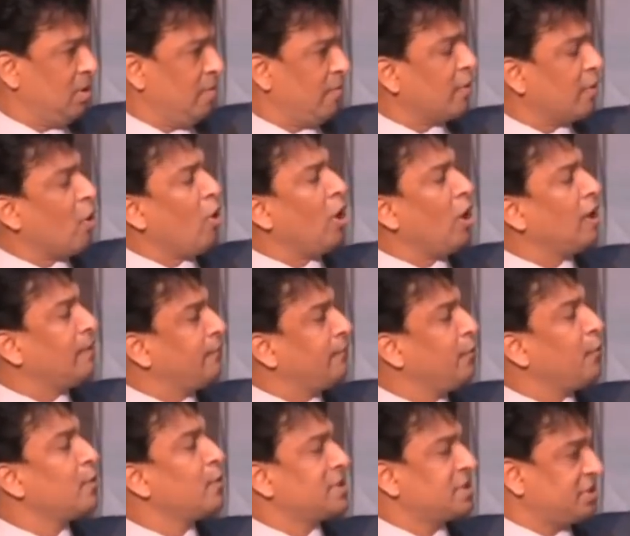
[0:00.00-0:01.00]
for all
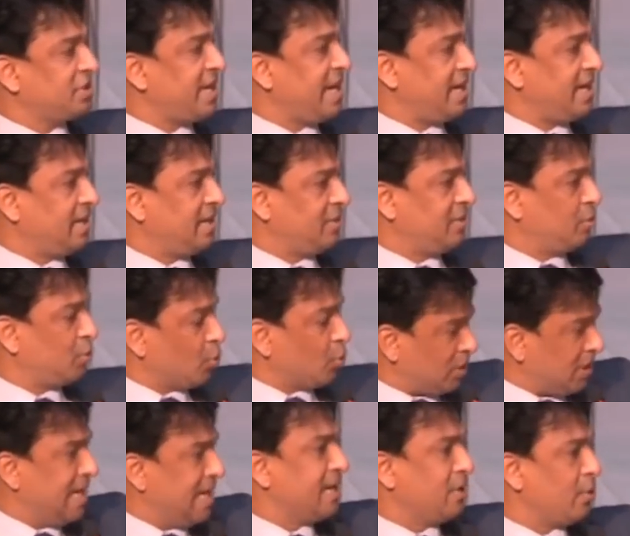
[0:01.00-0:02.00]
4 states,
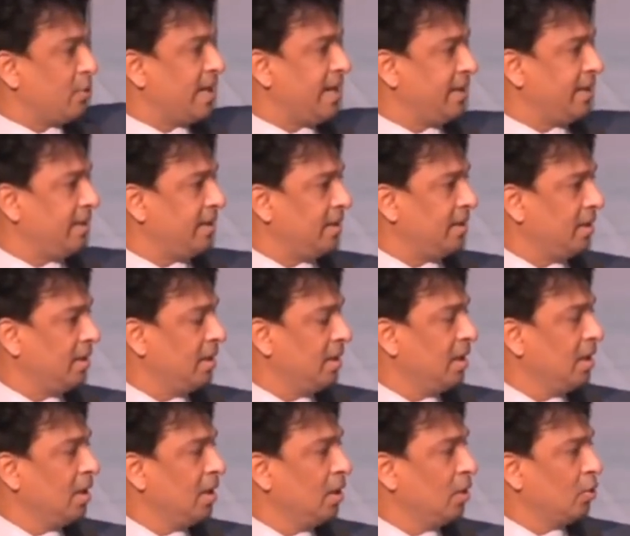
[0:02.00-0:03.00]
totaling together
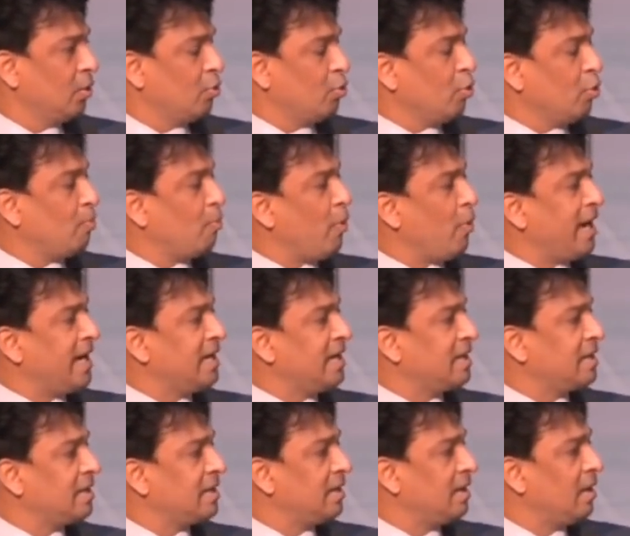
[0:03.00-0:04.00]

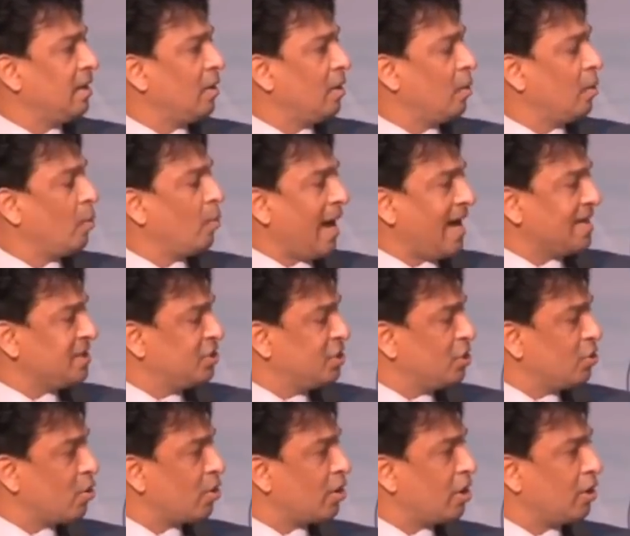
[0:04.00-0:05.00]

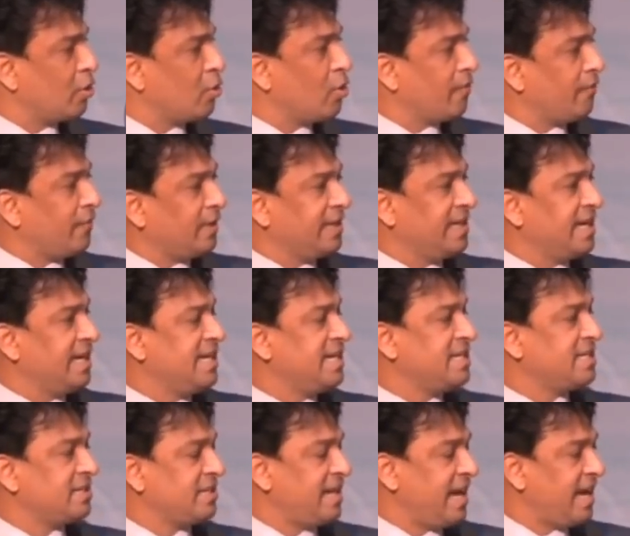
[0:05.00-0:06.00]
2.10 crore for Delhi
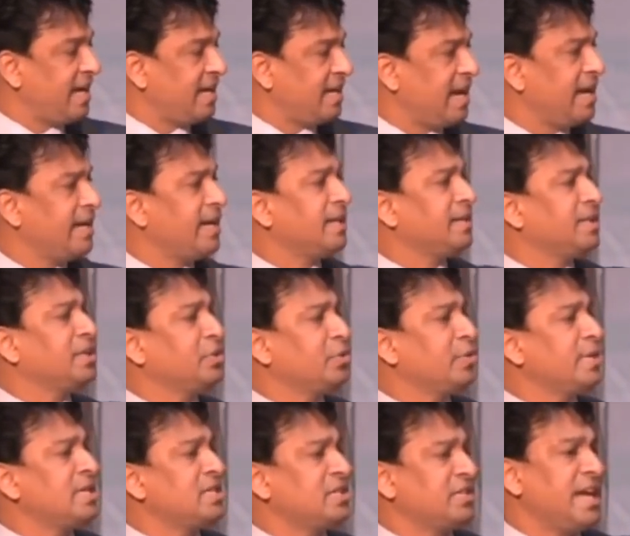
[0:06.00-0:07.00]
state and other
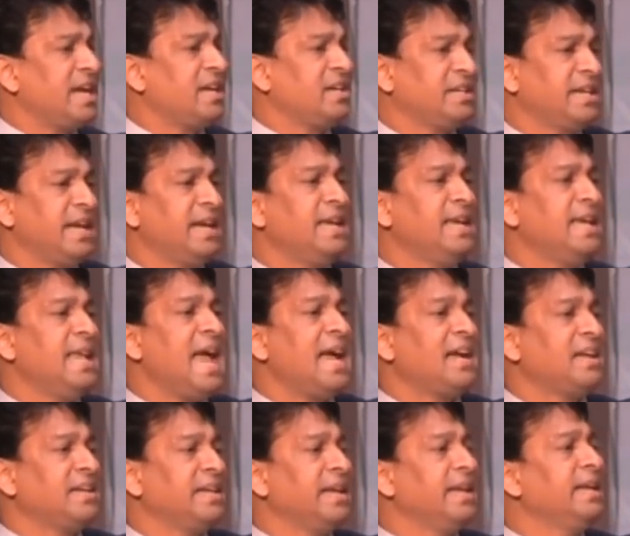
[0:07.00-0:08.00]
3 states, 10
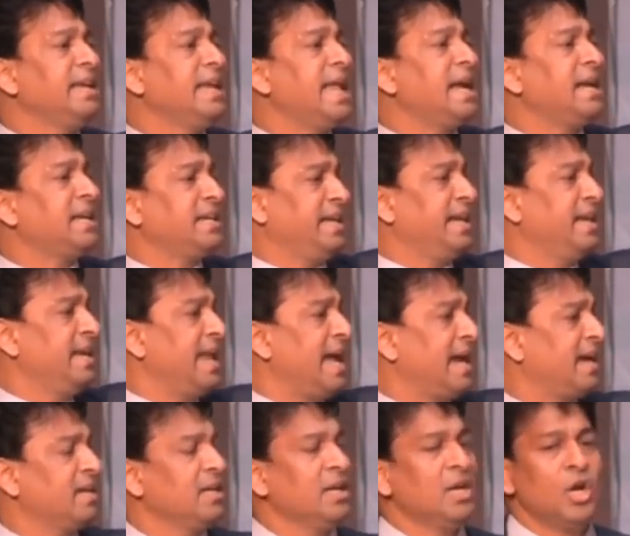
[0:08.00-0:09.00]
lakh, 10 lakh, 10
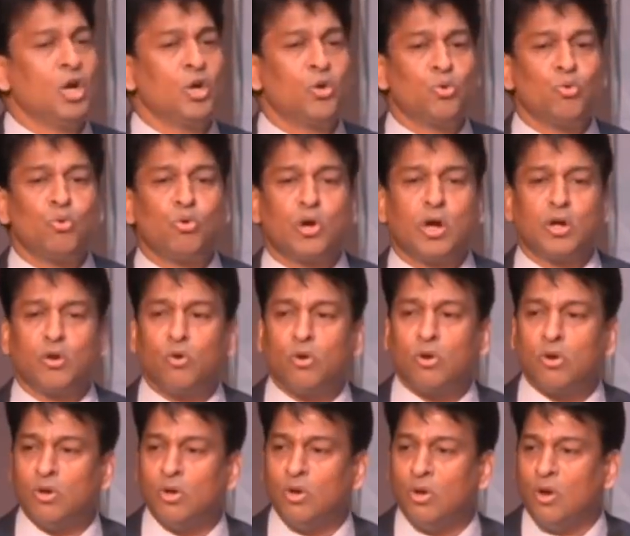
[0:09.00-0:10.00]
lakh, 2
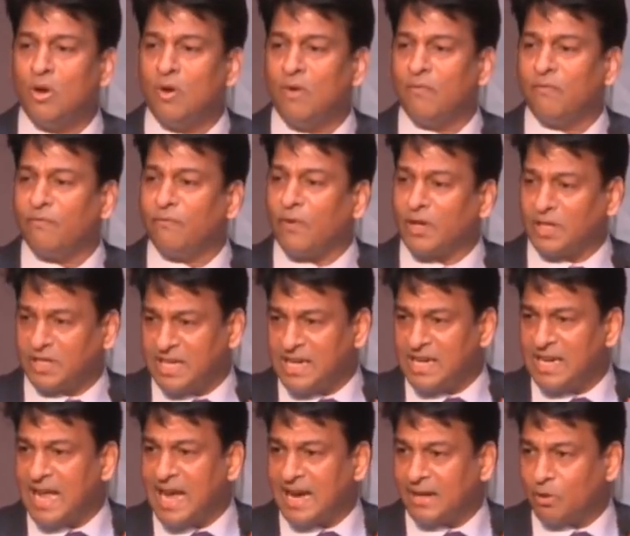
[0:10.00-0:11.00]
crore
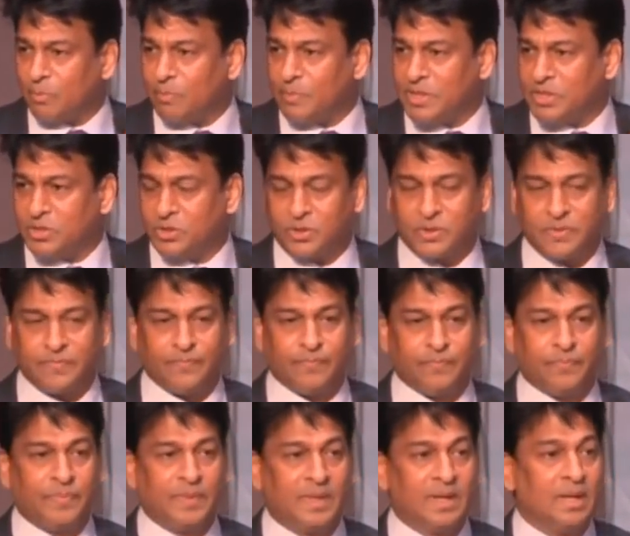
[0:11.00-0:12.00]
40 lakh rupees.
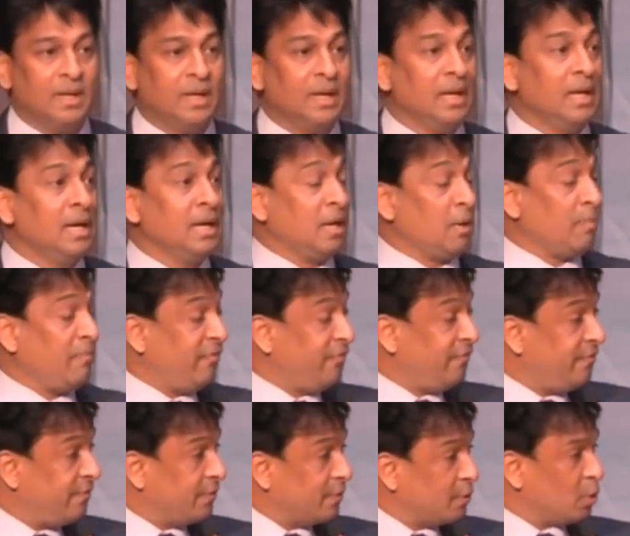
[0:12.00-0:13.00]
Now,
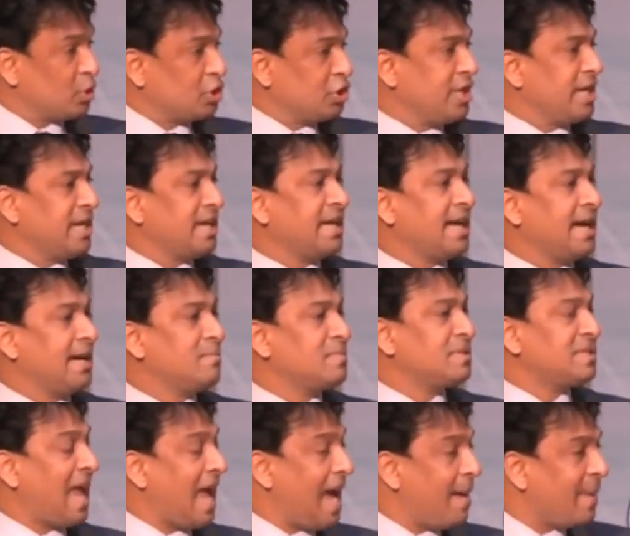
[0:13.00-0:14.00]
question
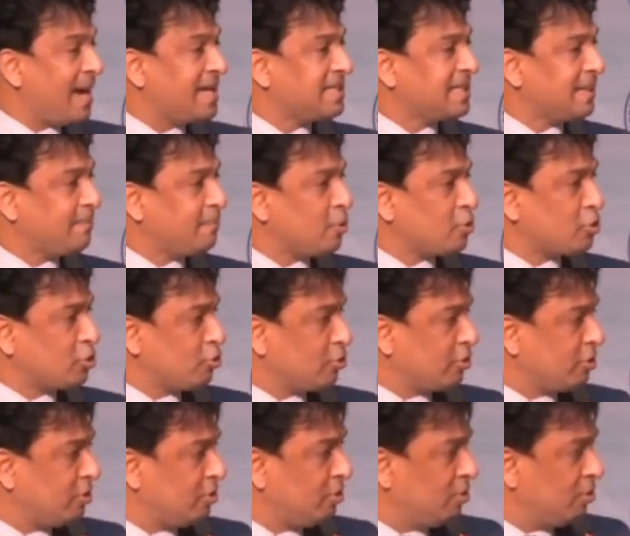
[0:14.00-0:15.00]
comes, am I supposed to